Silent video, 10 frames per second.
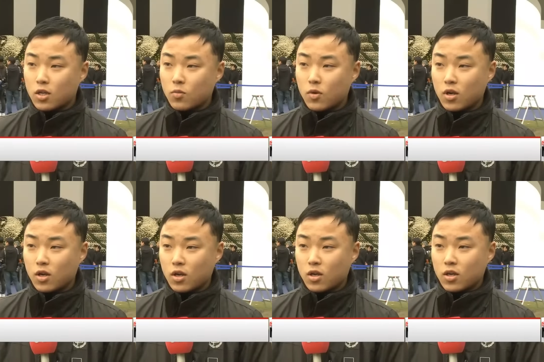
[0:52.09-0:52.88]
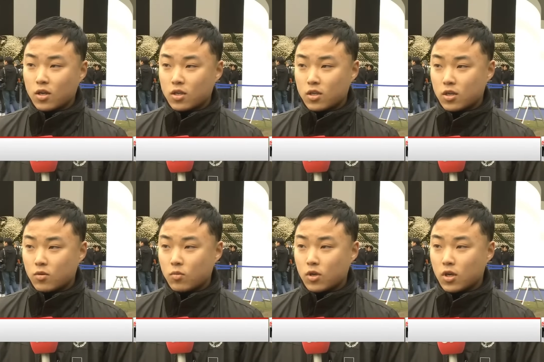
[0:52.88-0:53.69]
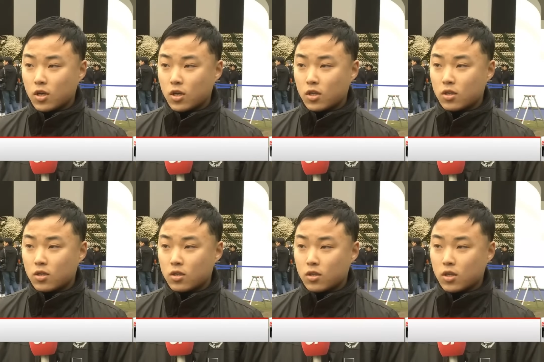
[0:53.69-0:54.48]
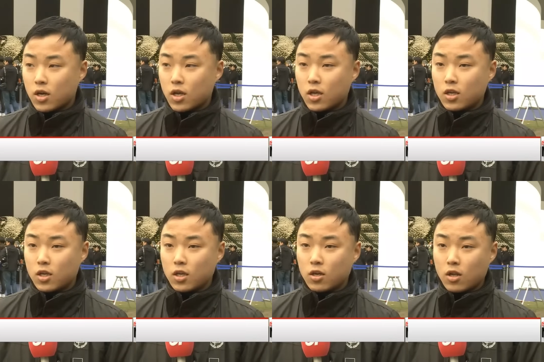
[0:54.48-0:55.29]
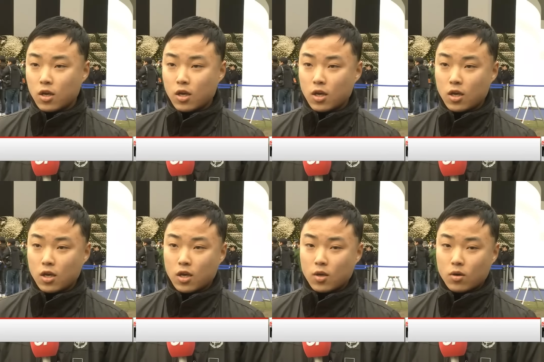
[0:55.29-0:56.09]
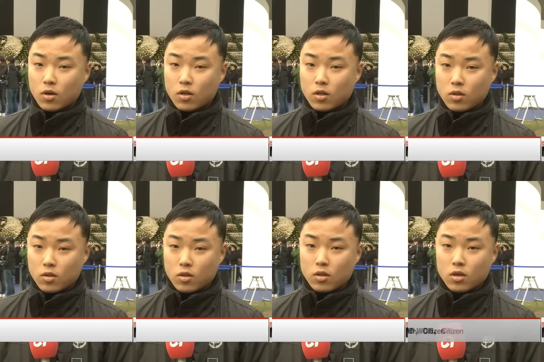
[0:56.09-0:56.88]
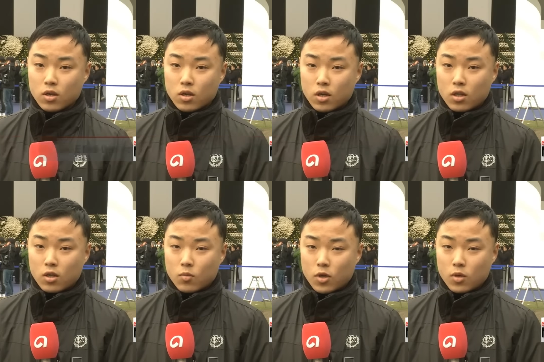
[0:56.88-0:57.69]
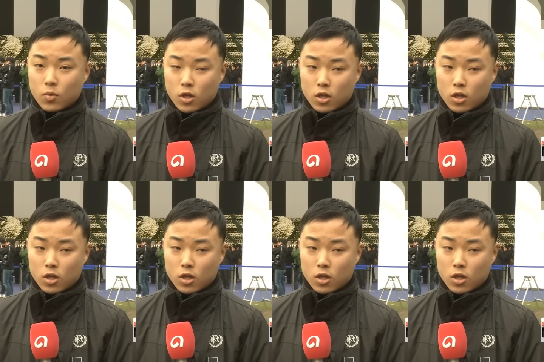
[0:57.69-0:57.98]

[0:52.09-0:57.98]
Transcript: He contributed greatly to social welfare and helped make our lives better, so I admire him.